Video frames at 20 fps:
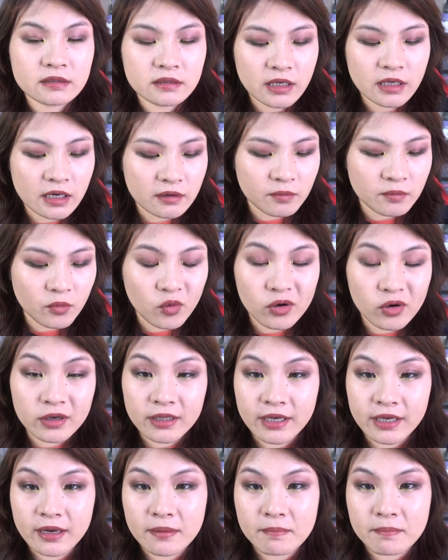kind of more
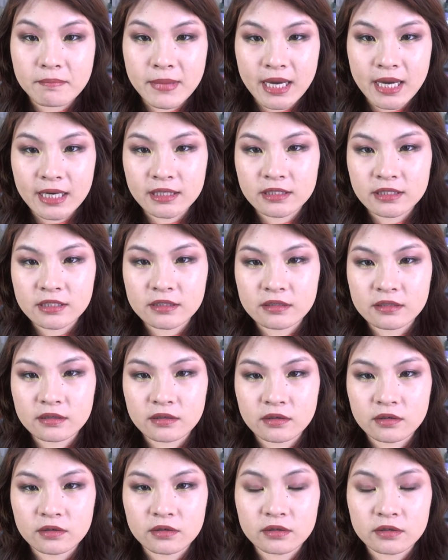like a matte
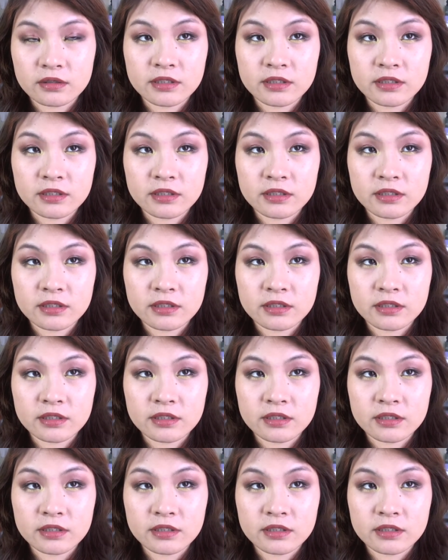or